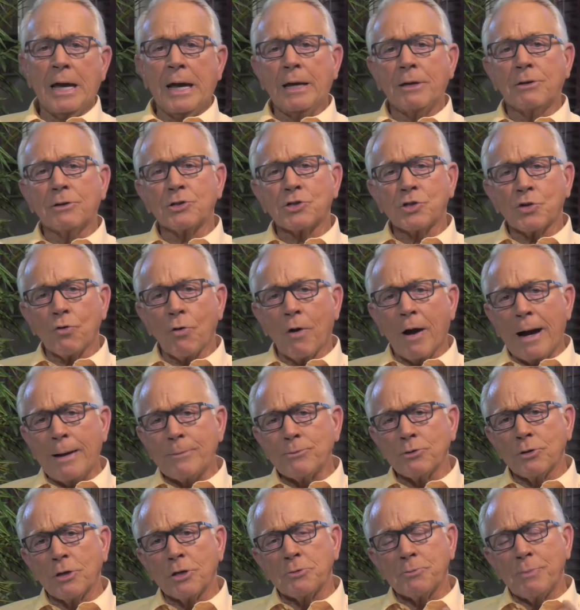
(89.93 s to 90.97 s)
It
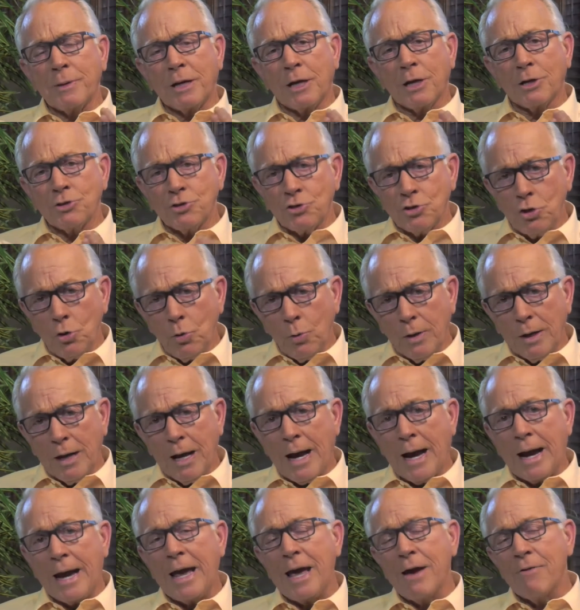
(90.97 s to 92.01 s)
describes all this because you and
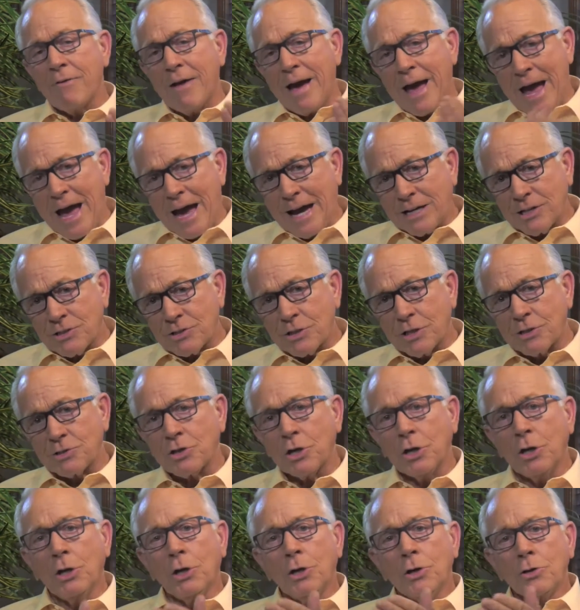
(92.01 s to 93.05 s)
I have access
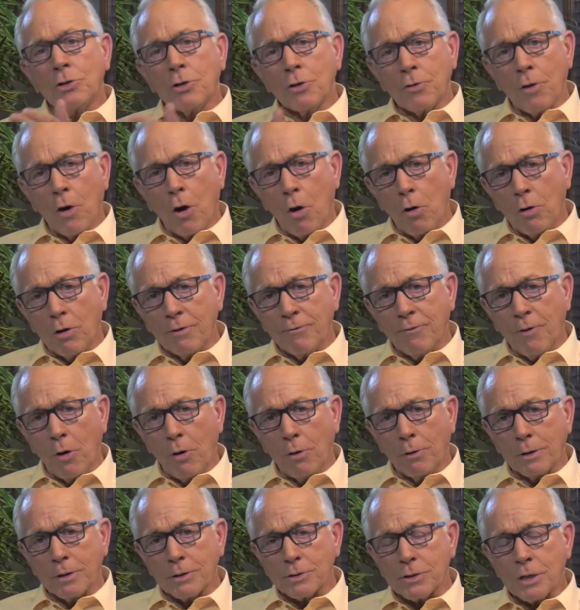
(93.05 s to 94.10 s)
to the Holy of
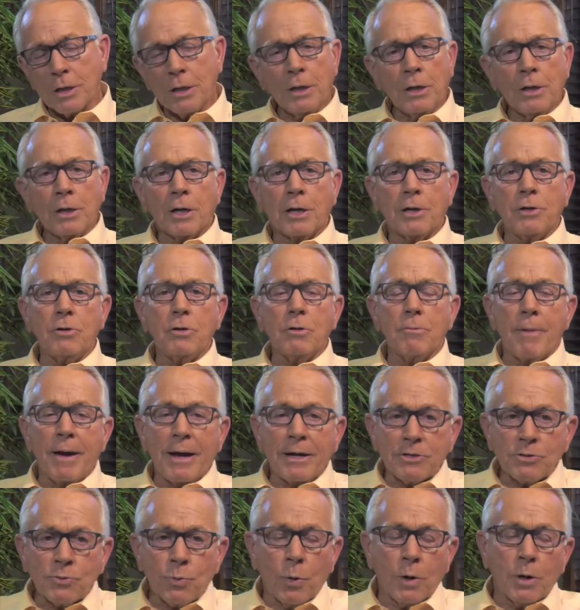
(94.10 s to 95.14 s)
Holies. Can you
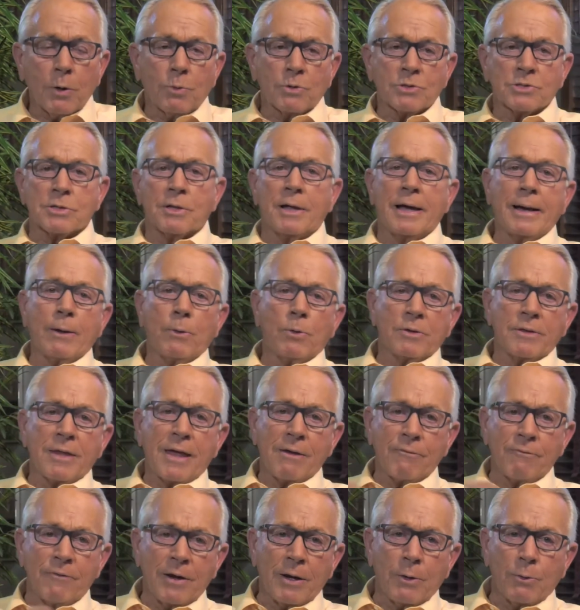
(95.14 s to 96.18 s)
imagine what it was like when
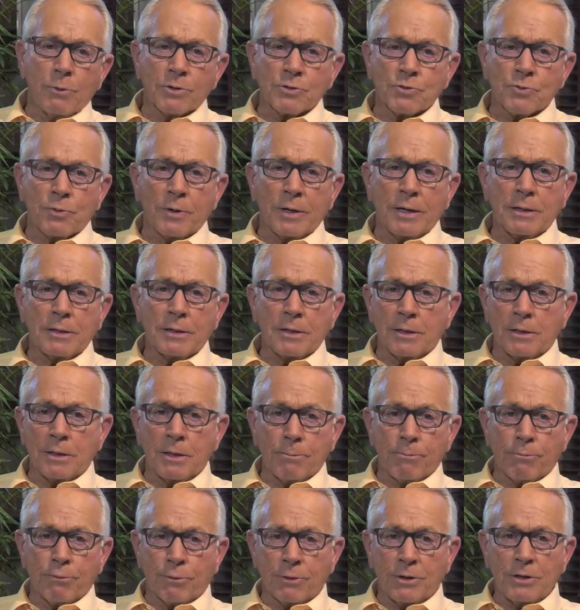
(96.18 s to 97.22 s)
that veil was rent and the
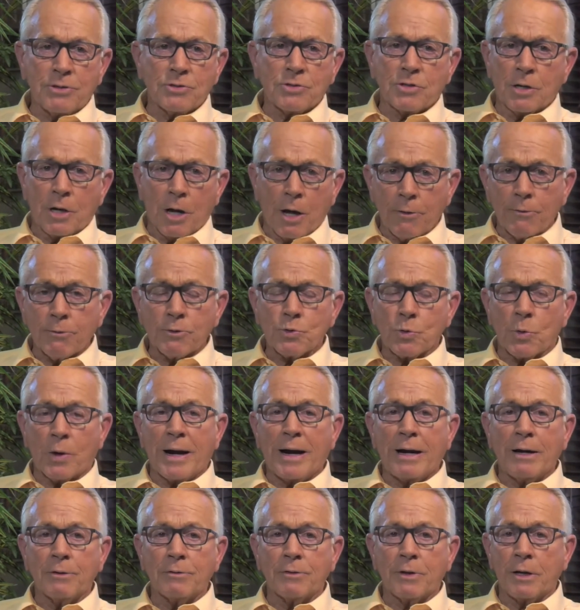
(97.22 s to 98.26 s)
priest and others were
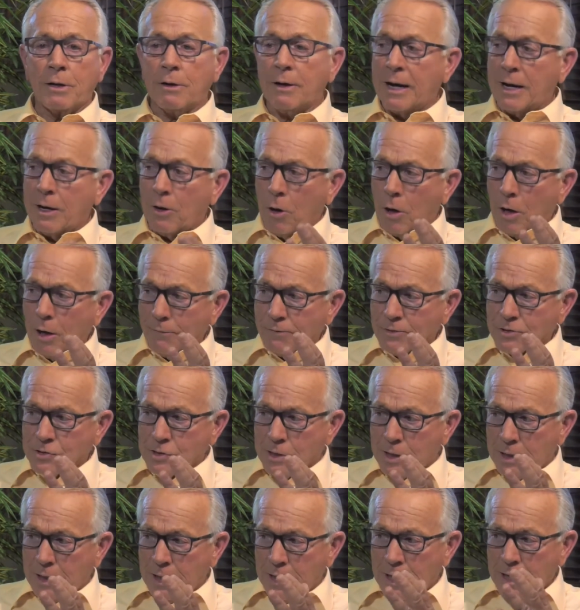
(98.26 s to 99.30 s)
out there and all of a
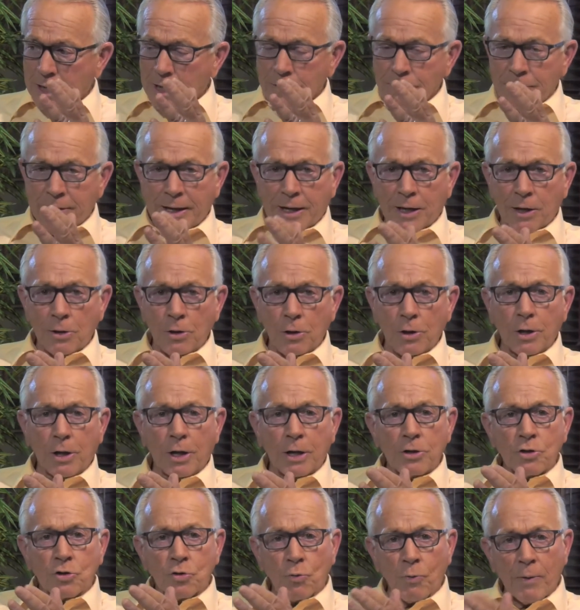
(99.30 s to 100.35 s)
sudden they could
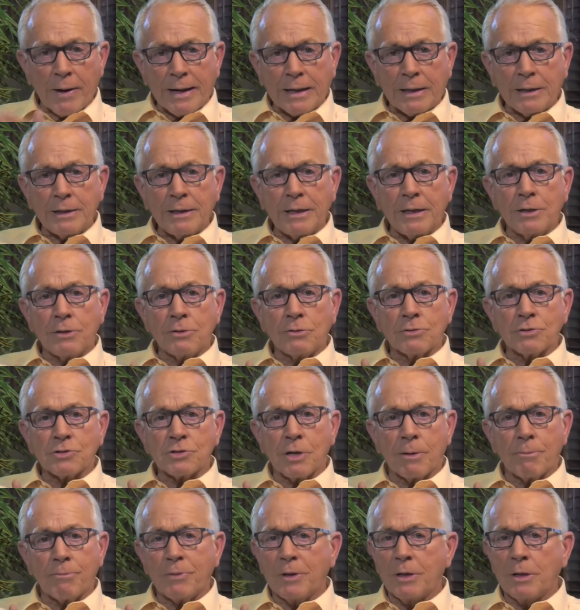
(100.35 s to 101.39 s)
look directly into
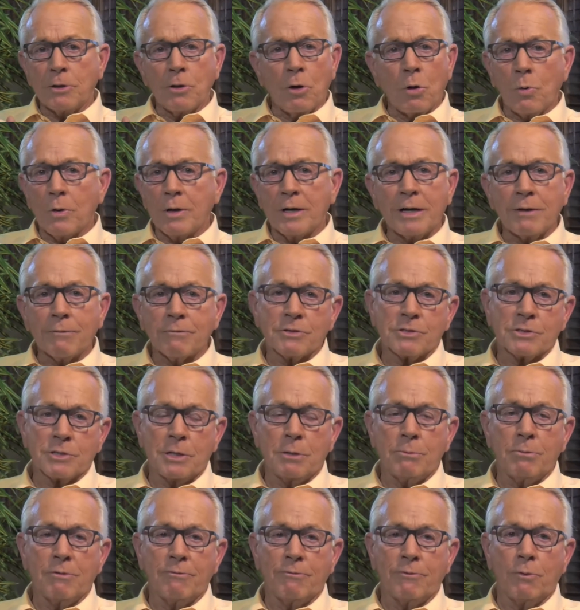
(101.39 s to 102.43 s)
something no one had ever
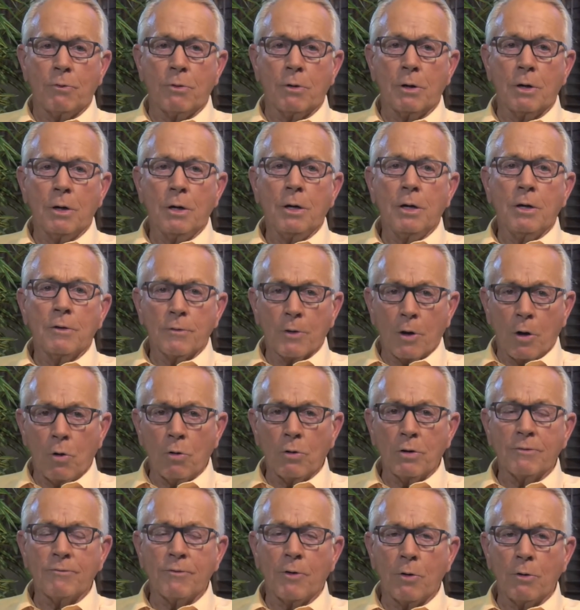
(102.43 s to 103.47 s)
seen before, the
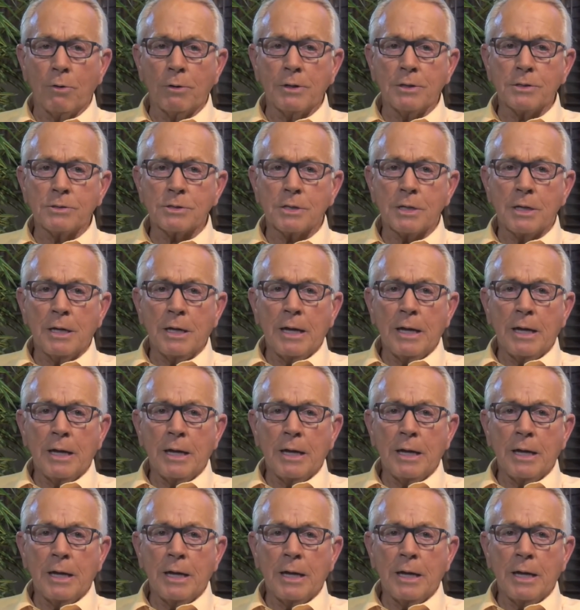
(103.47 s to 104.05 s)
Holy of Holies?